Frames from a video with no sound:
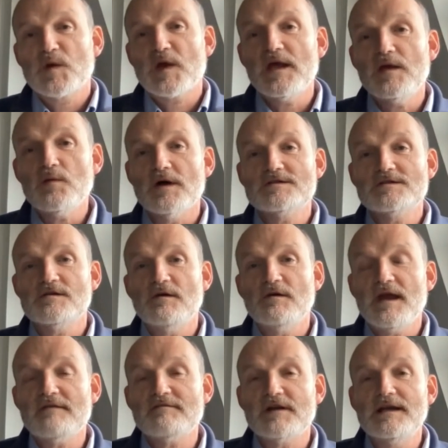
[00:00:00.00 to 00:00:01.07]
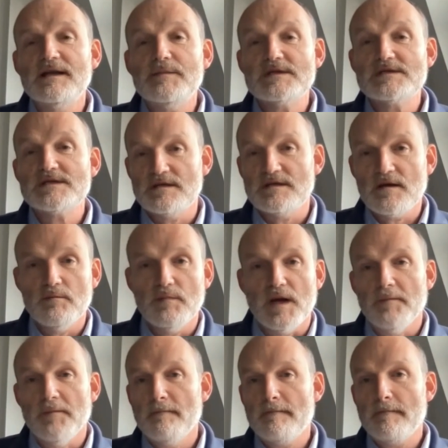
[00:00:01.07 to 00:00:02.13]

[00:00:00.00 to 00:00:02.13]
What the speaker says: keywords, you only have a limited number.